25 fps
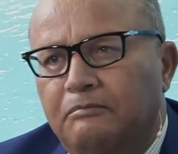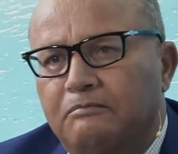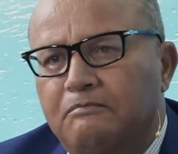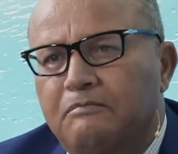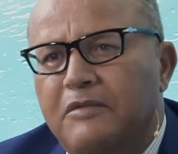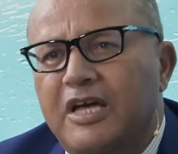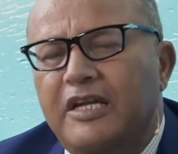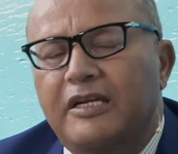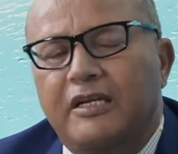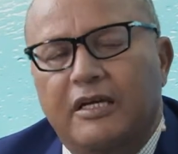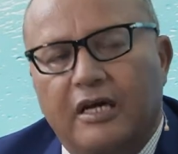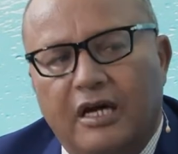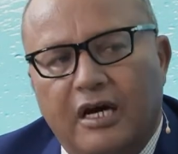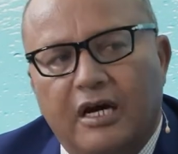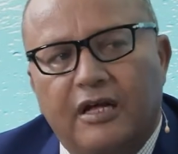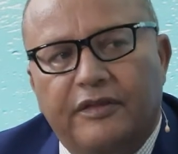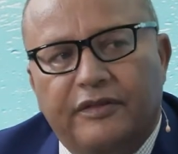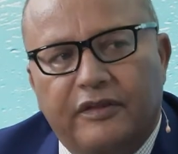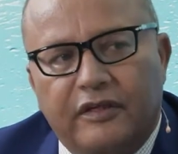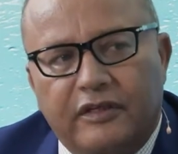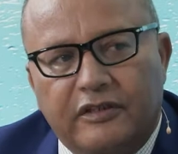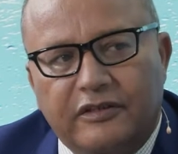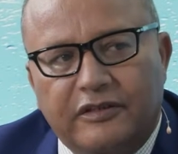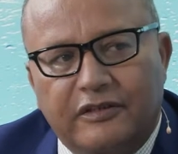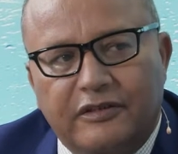many
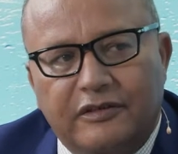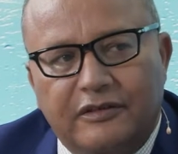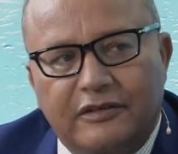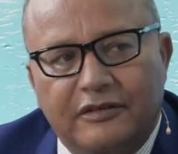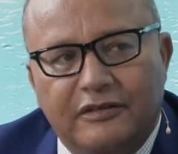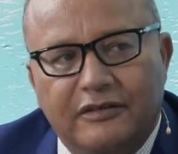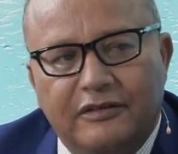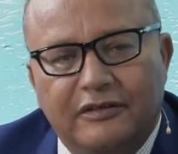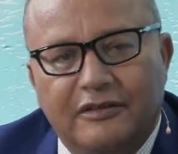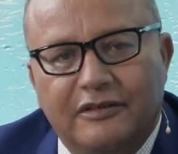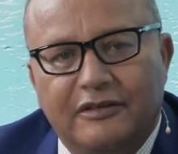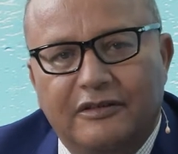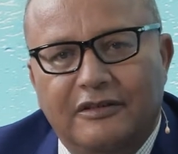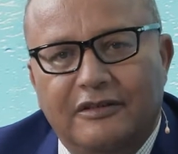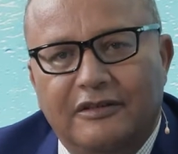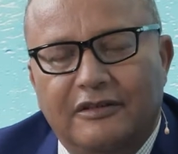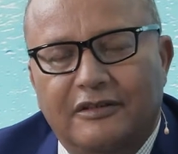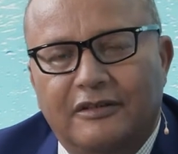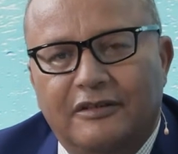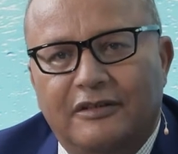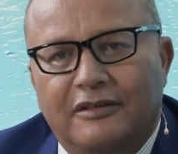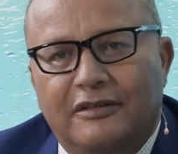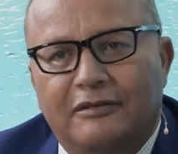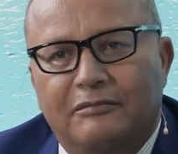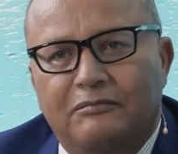others
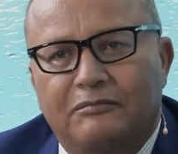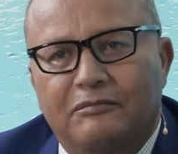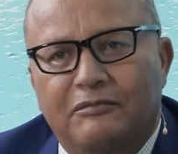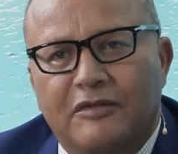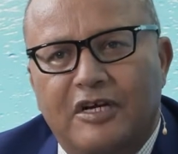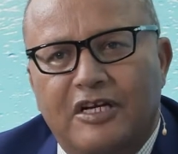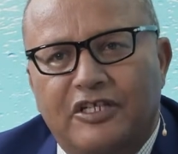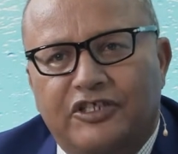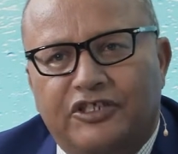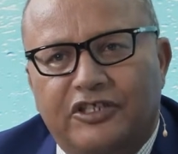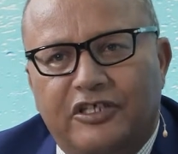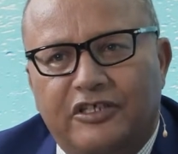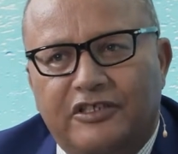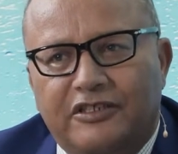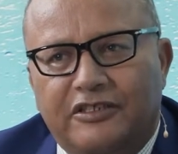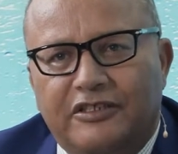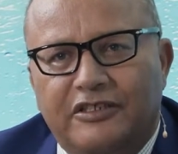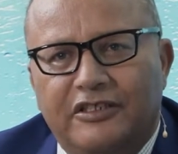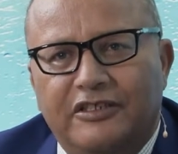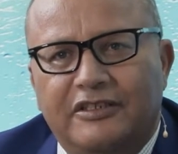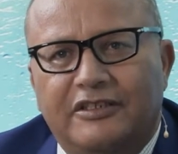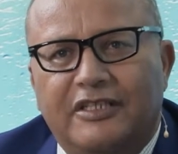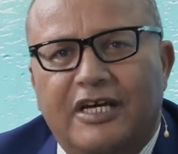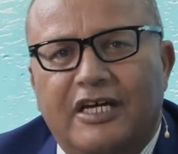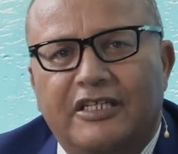measures
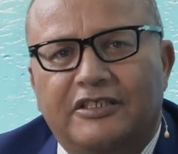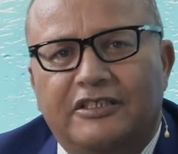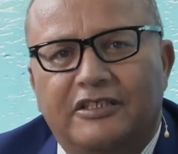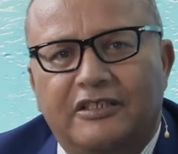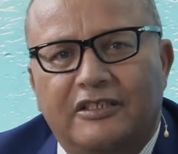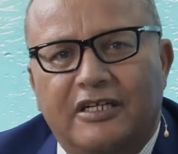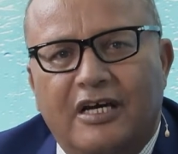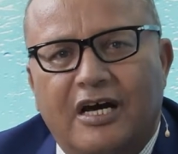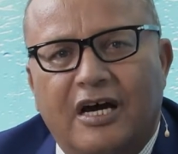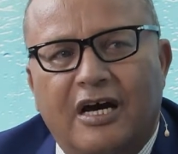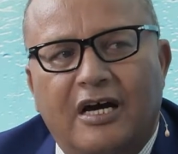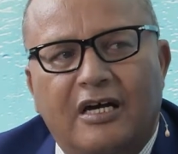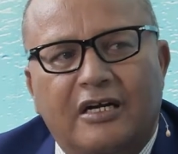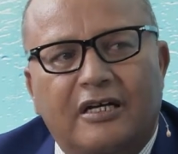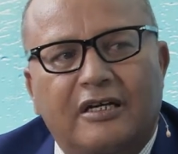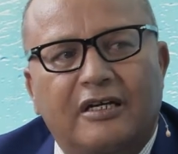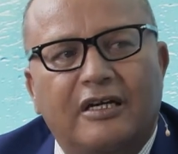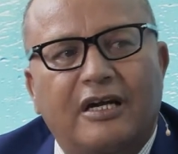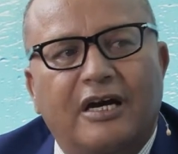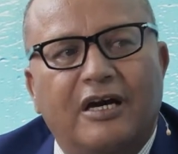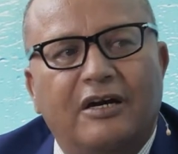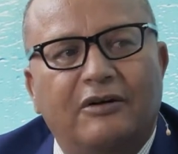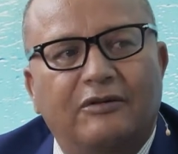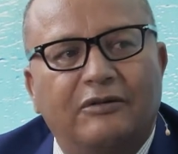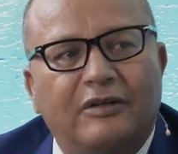and action are
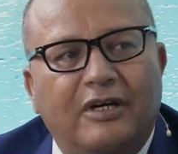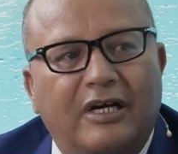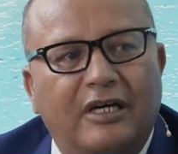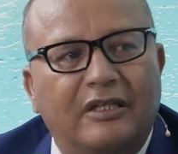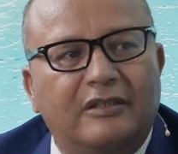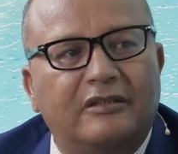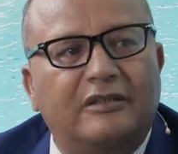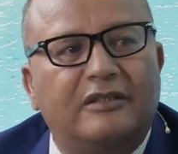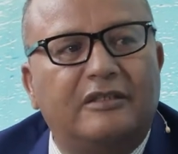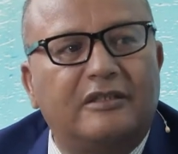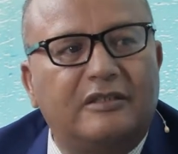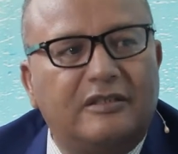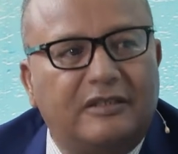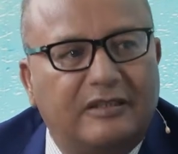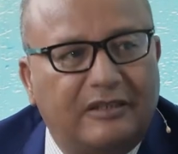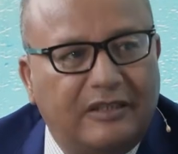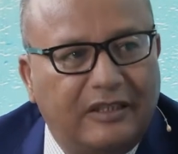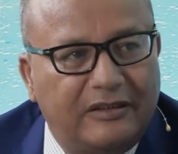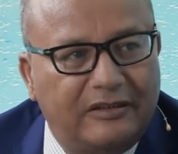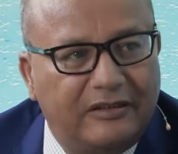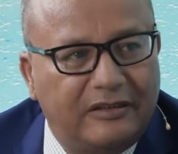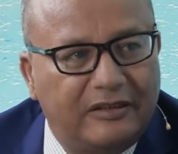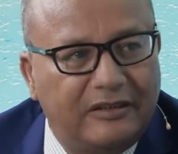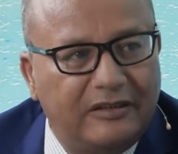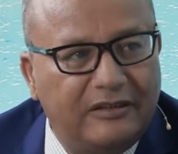now under
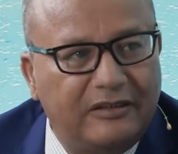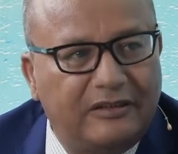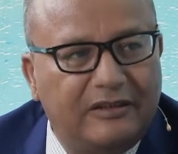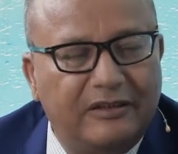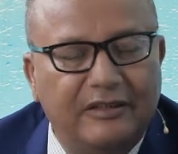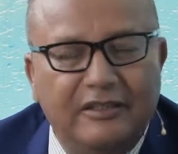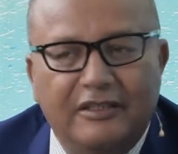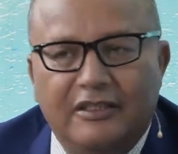studying,